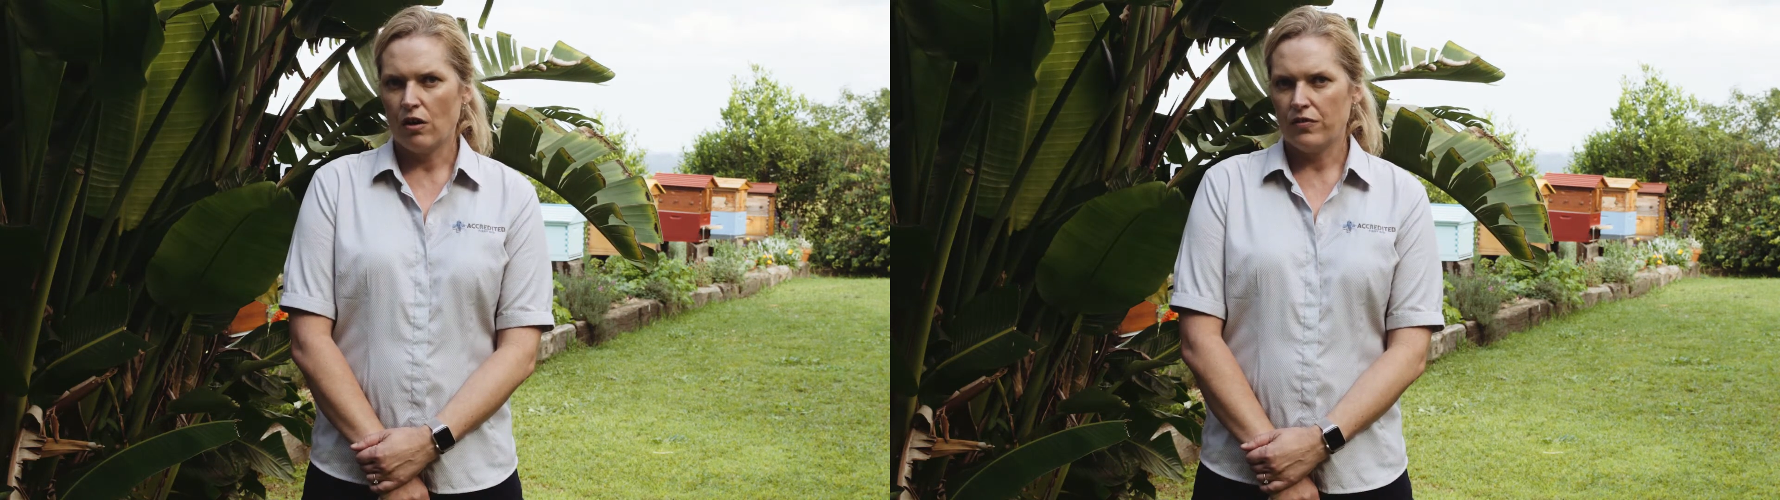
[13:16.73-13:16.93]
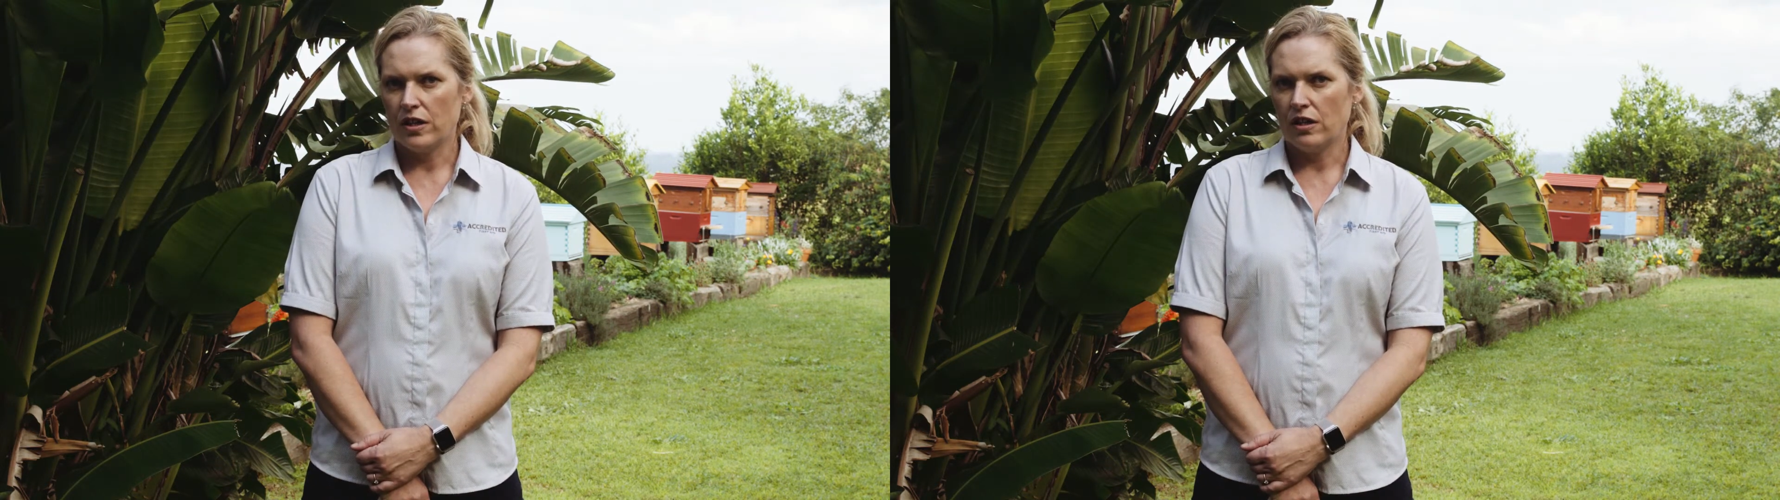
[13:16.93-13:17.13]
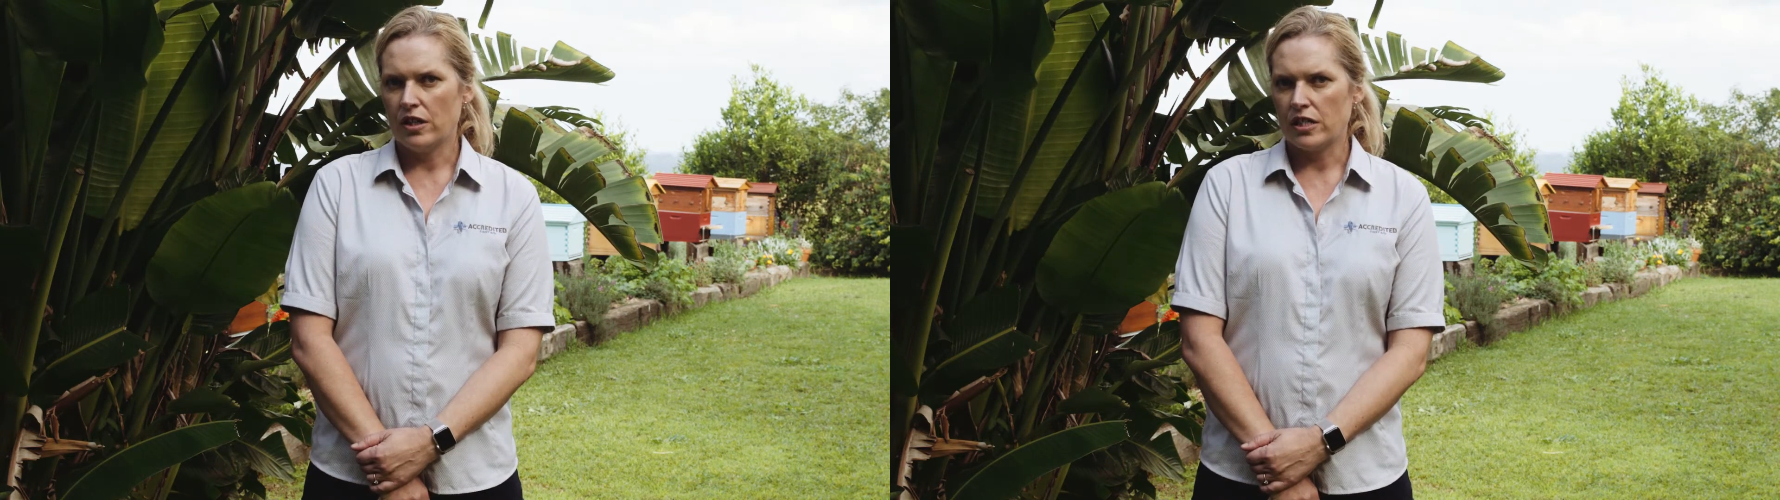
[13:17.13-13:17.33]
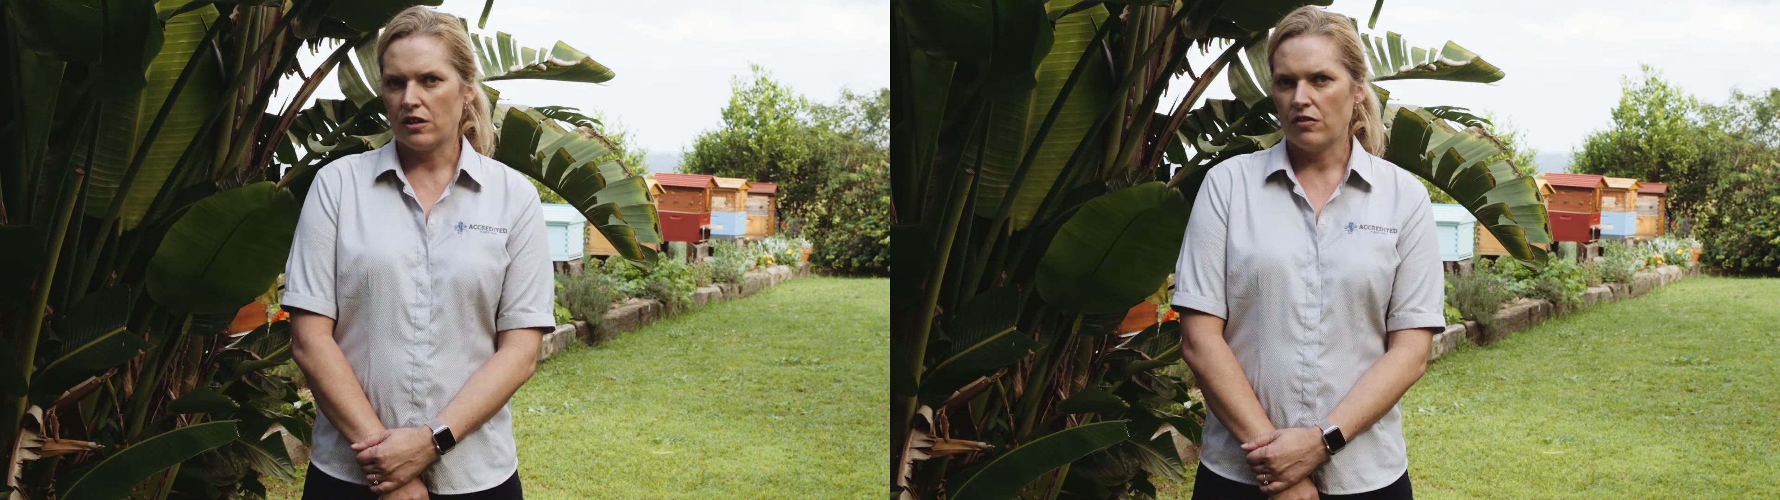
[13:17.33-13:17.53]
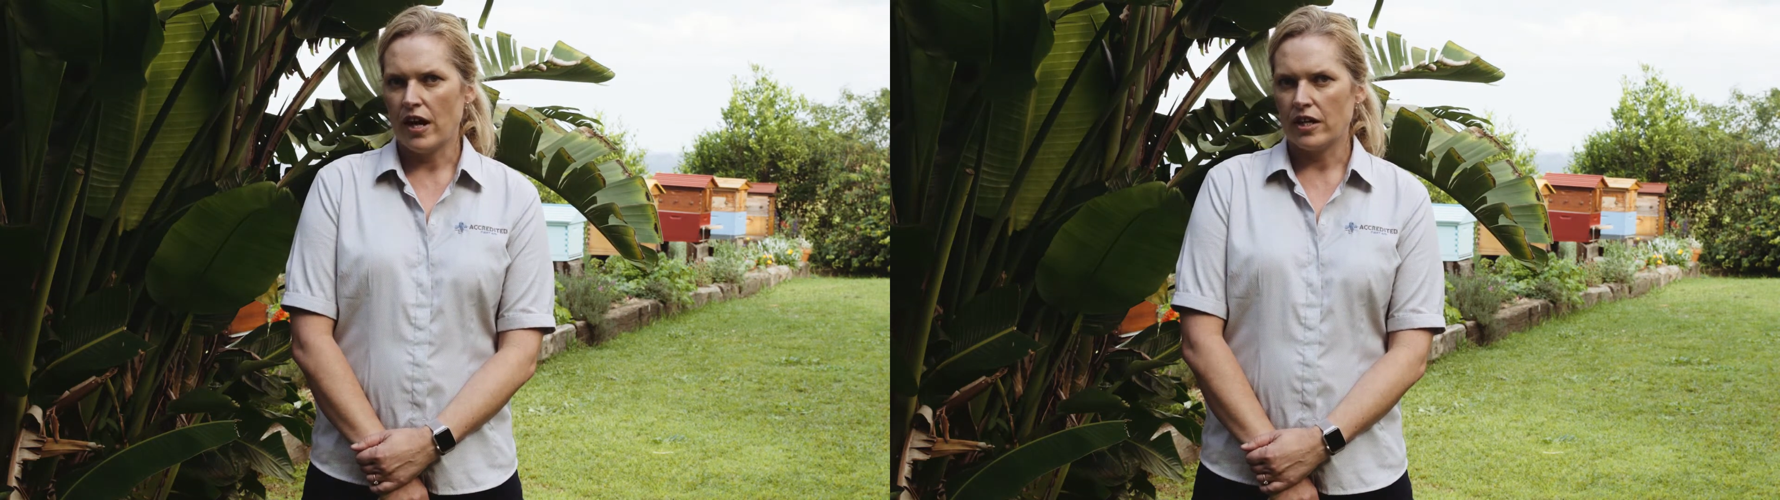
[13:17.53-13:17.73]
of the
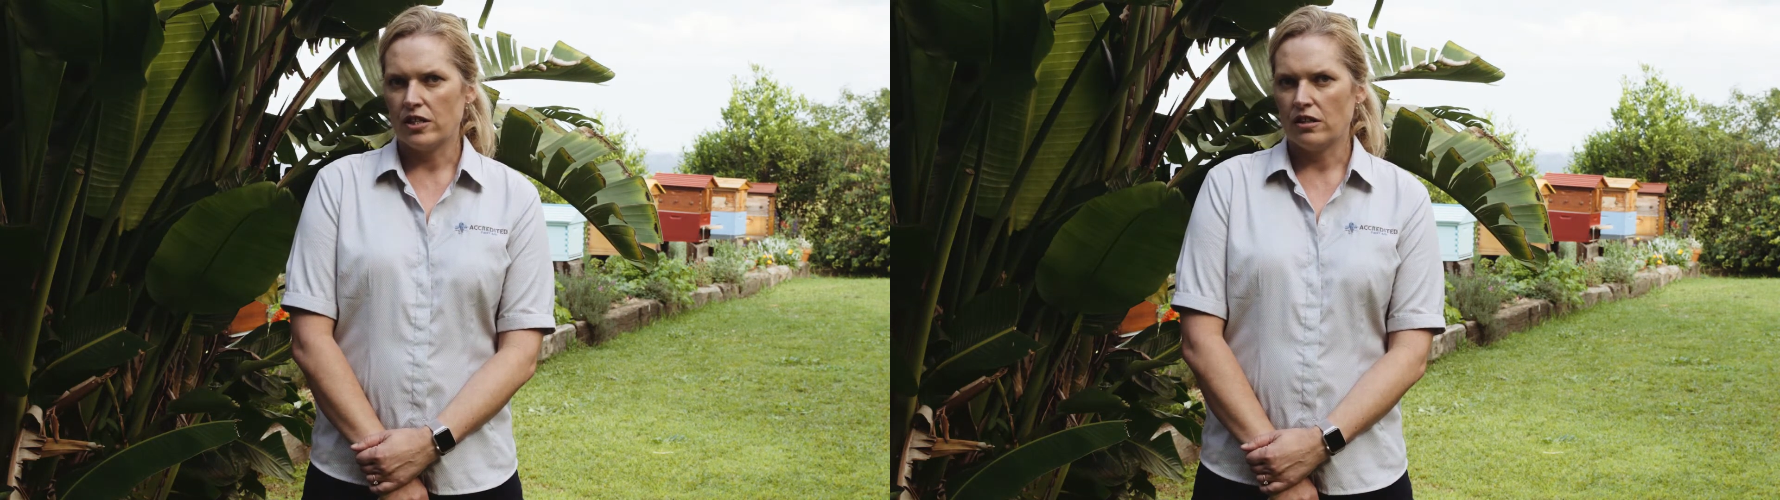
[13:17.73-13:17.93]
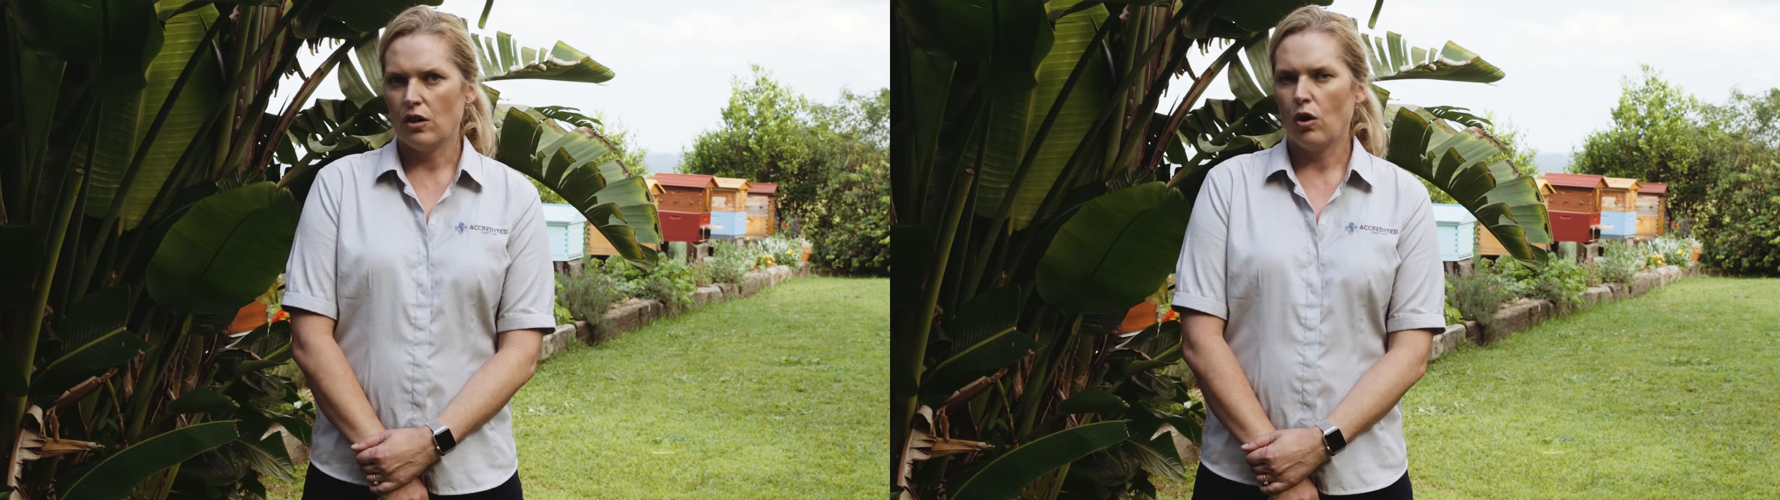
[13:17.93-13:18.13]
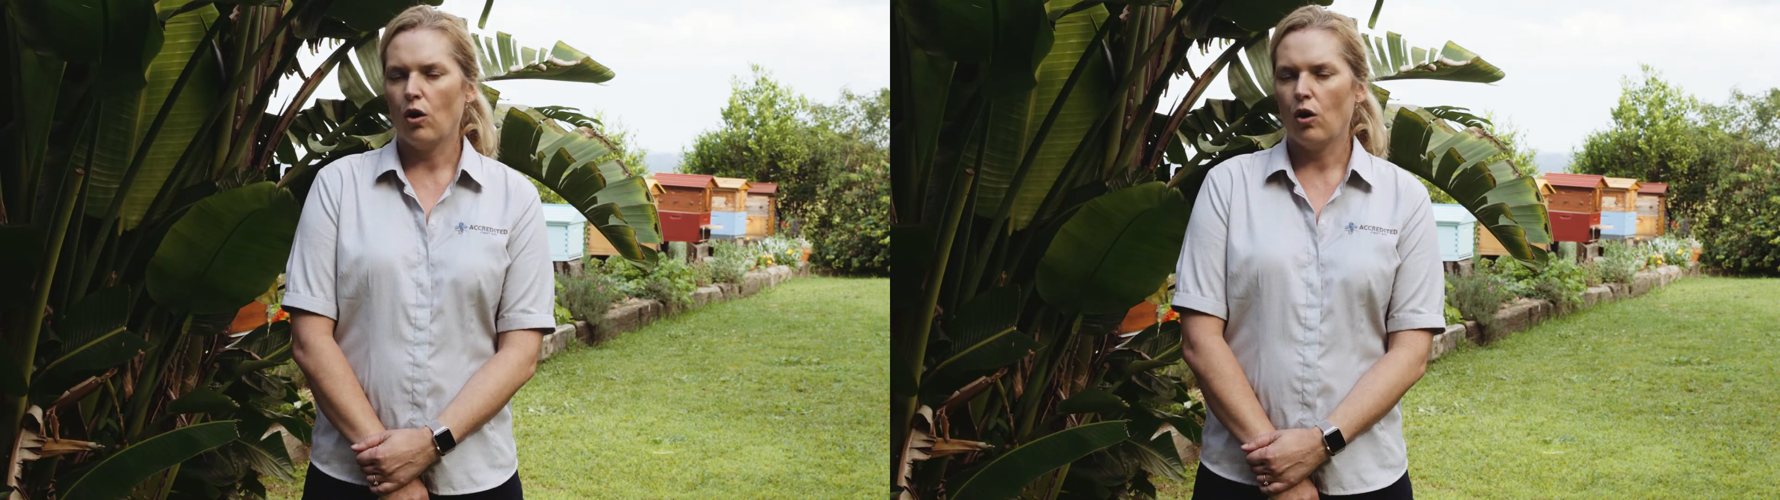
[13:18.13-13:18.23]
allergic reaction,